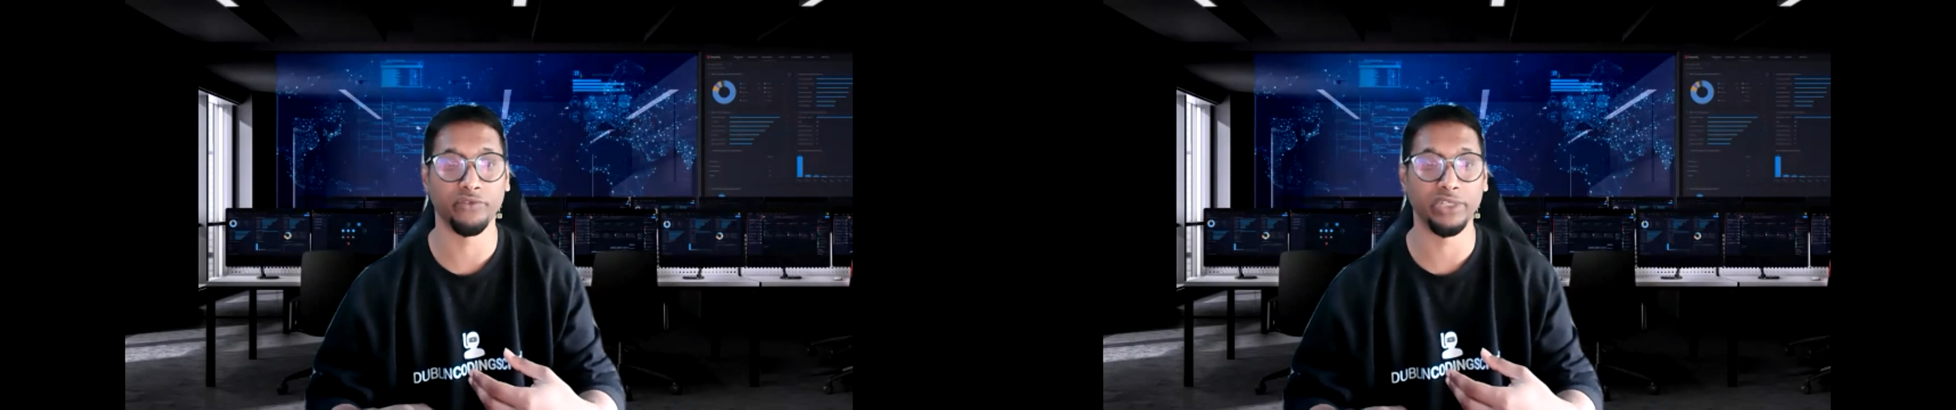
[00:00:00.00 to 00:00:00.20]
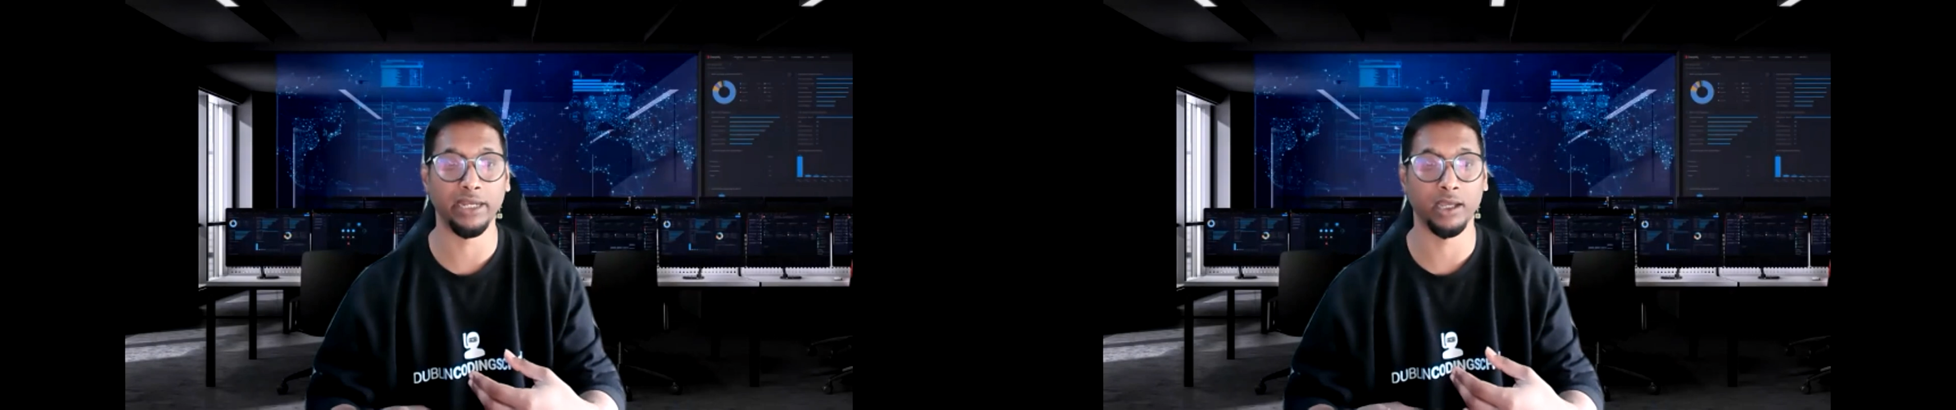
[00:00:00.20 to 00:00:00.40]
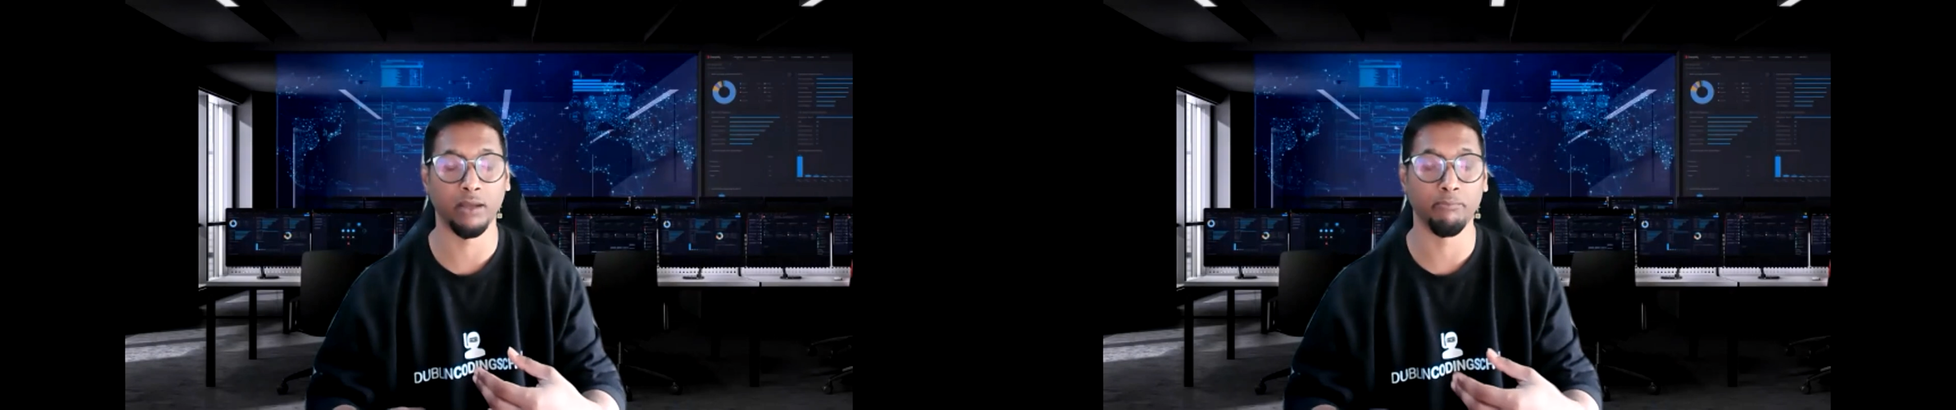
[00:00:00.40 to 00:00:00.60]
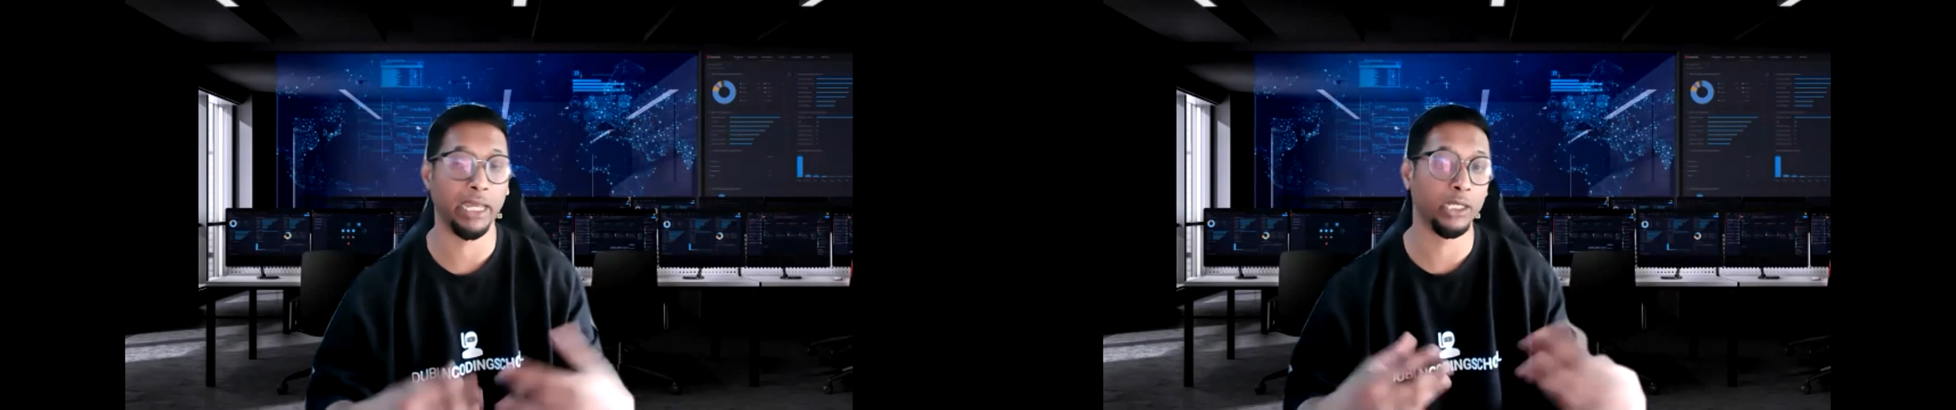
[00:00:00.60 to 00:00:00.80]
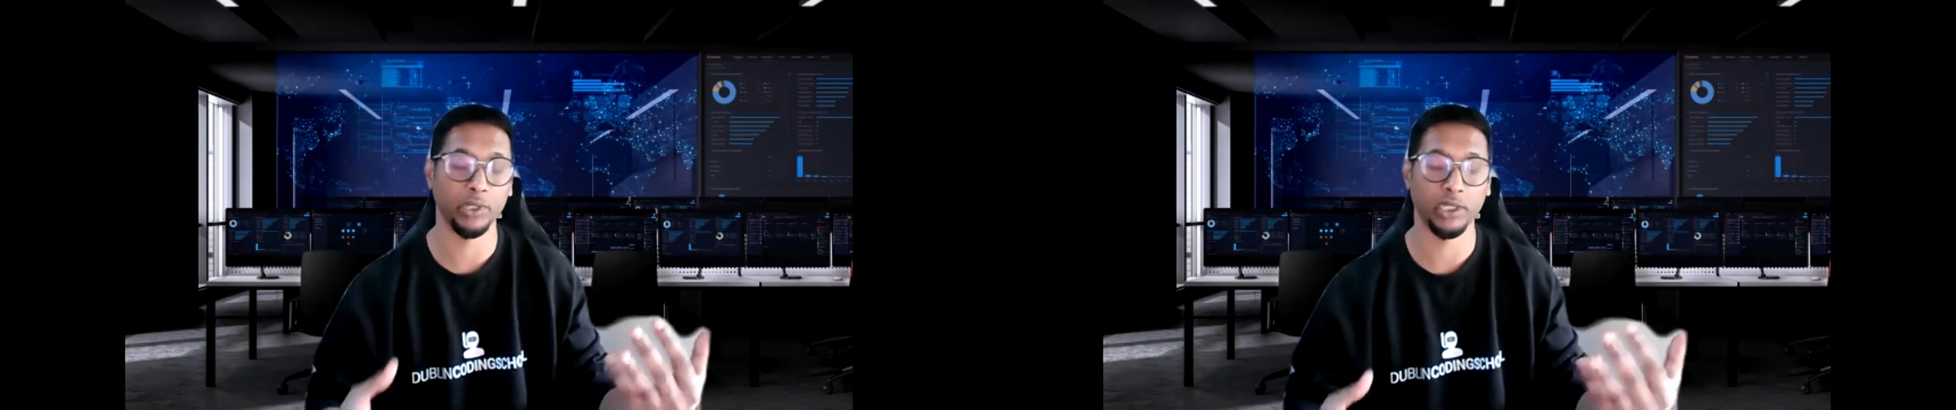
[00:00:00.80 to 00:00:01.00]
data
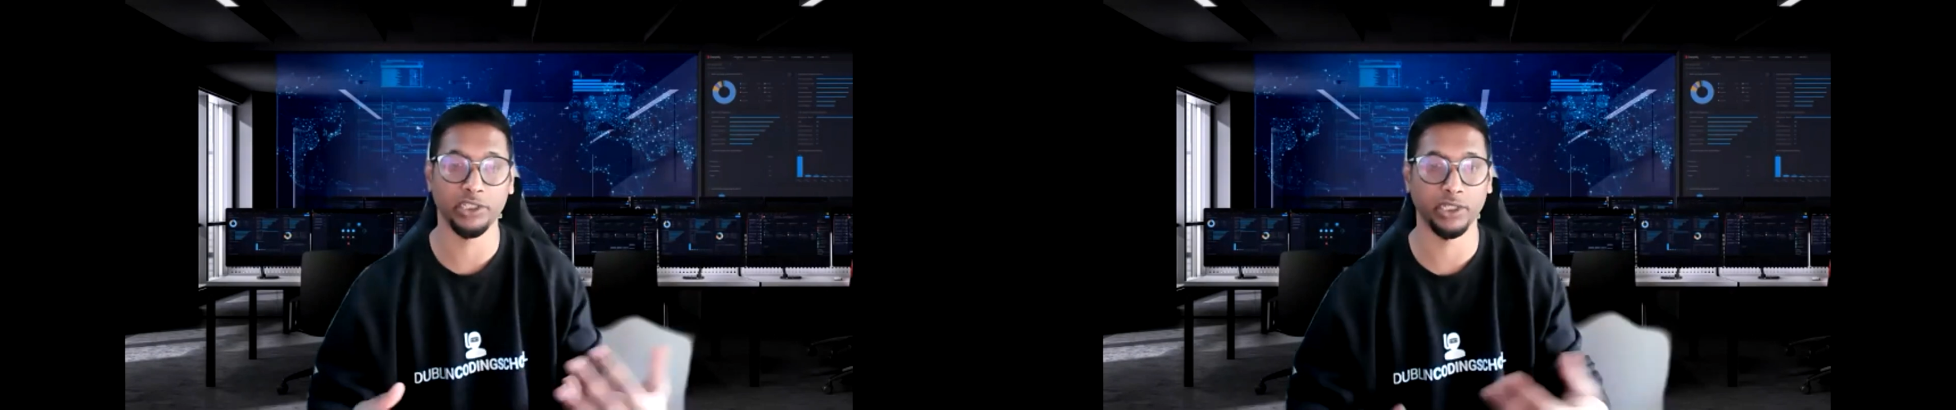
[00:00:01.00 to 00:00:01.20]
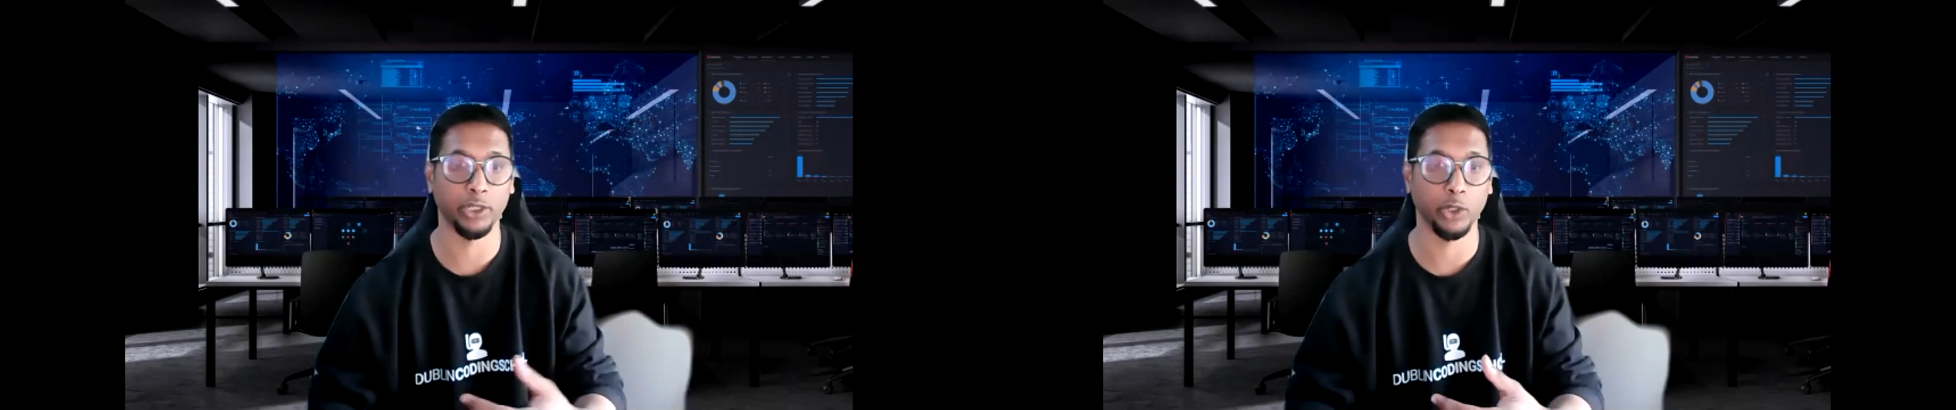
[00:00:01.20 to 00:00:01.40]
manipulation or